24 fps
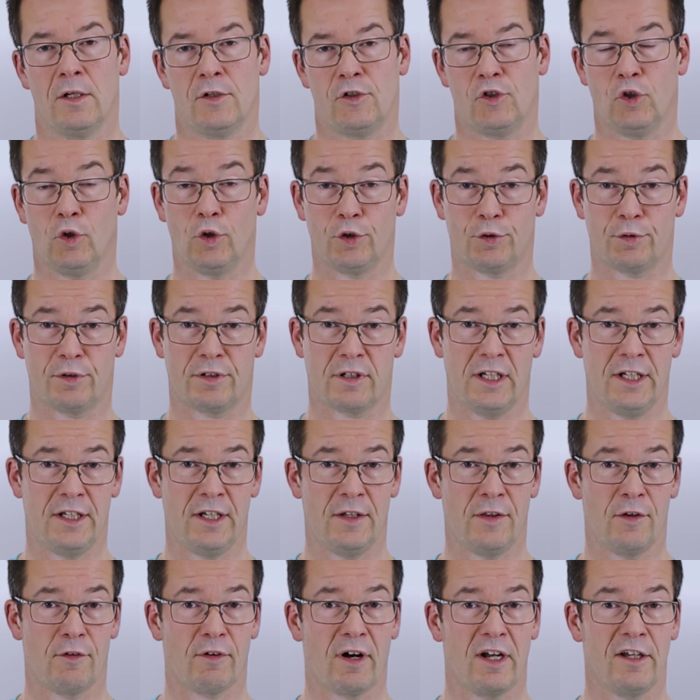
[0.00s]
George was
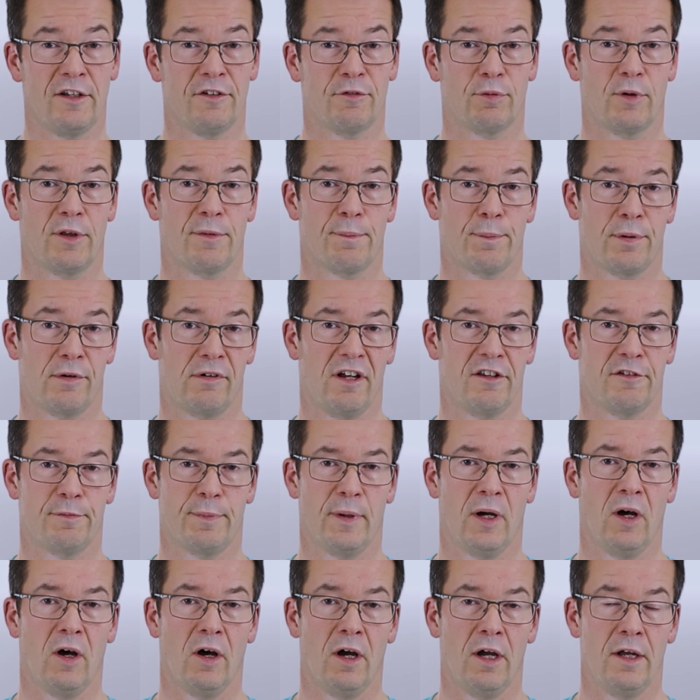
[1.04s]
leading the race with Perez
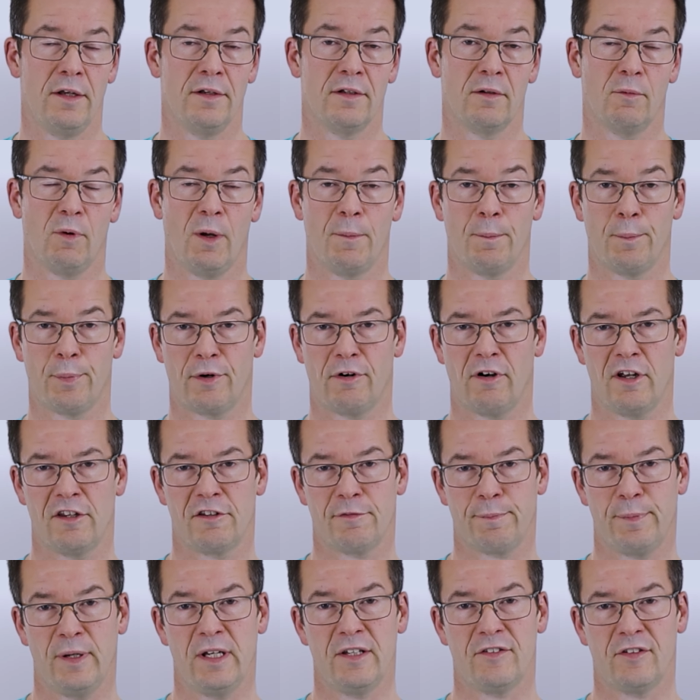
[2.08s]
behind, and when
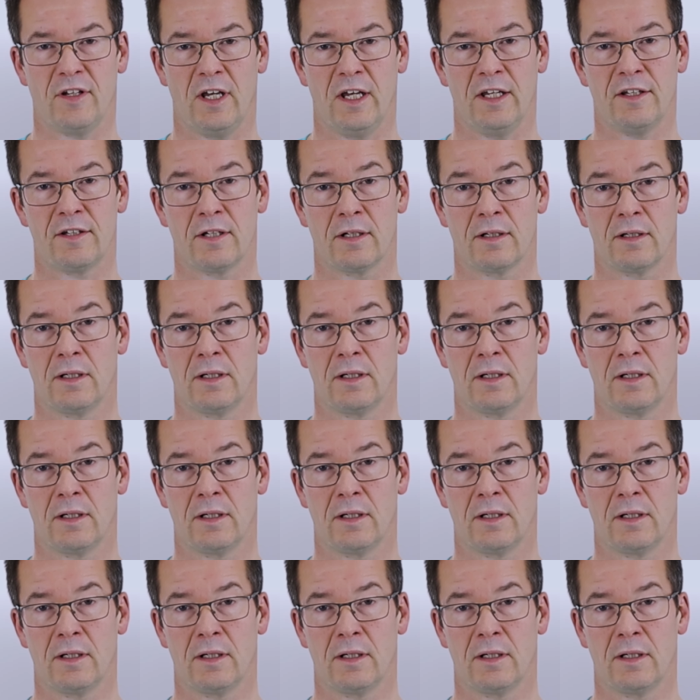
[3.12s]
Perez pitted,